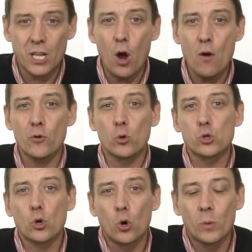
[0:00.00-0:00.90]
The overall
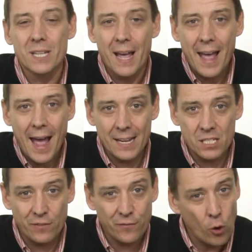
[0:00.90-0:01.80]
score was
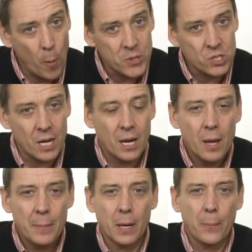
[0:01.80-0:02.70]

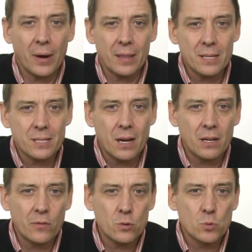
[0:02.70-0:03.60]
84%, but I'll break that down
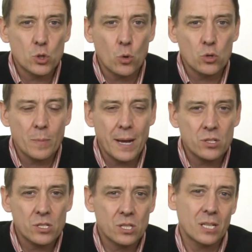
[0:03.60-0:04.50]
and give you some scores
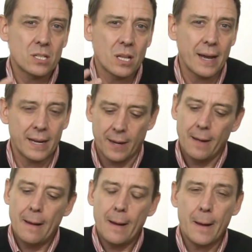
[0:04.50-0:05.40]
about things like
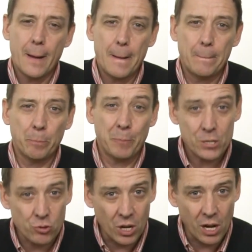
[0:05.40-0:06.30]
battery